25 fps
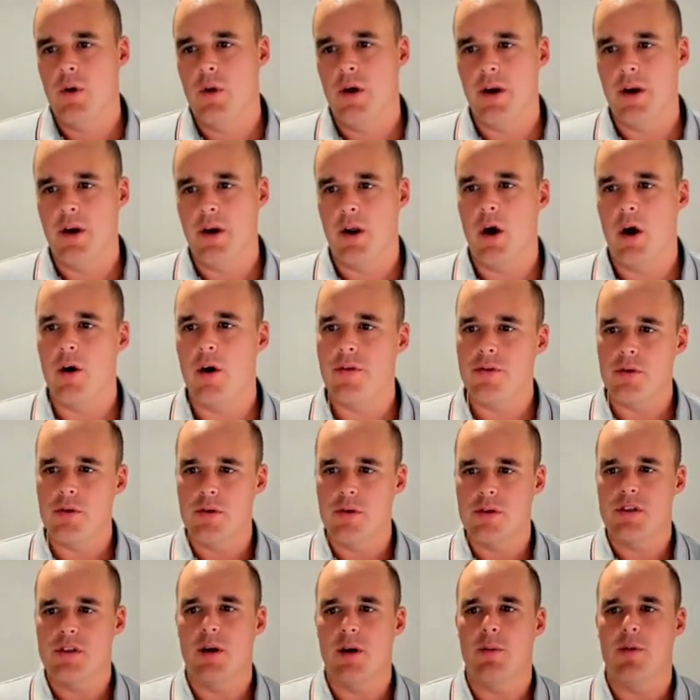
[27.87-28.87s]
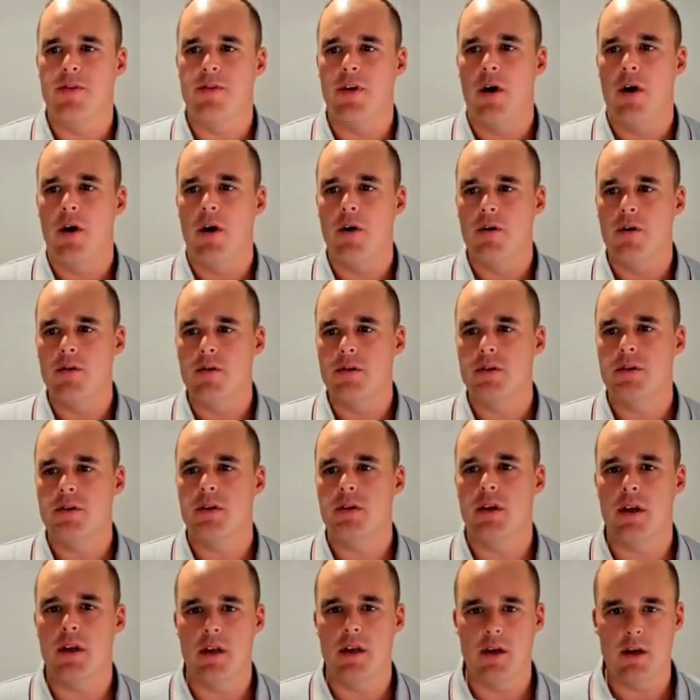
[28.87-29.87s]
we're going to go through some of
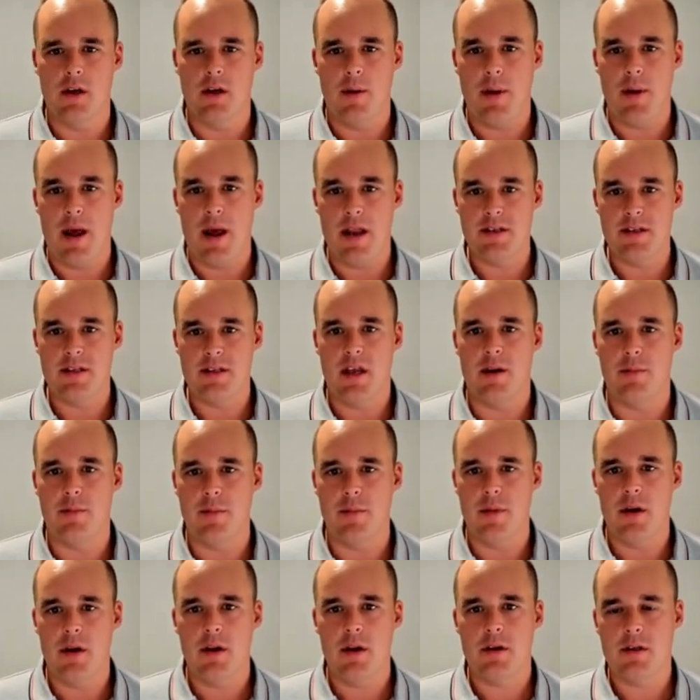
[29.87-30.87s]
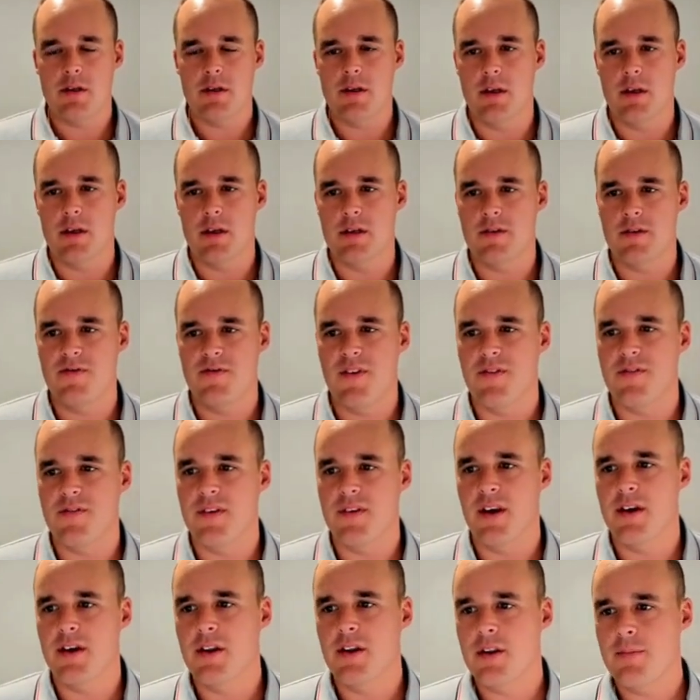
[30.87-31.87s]
those in about 10 minutes. There's
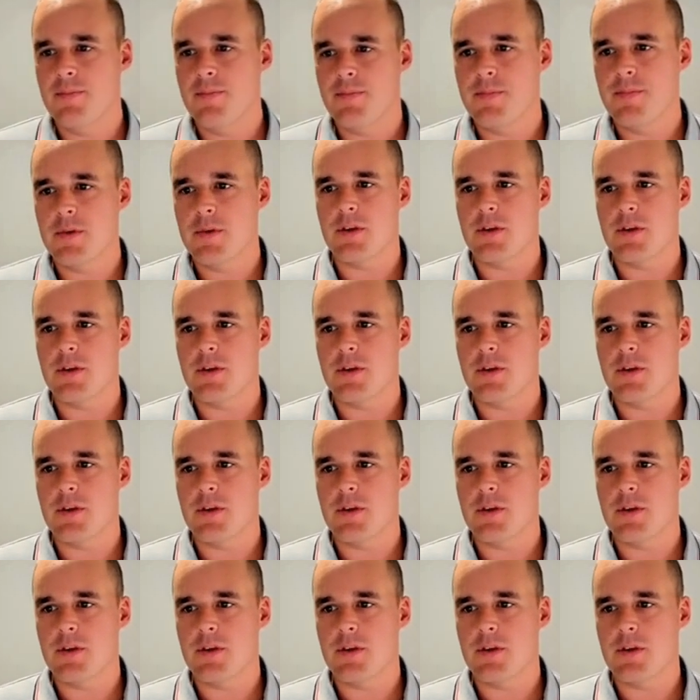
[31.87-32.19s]
15 of them.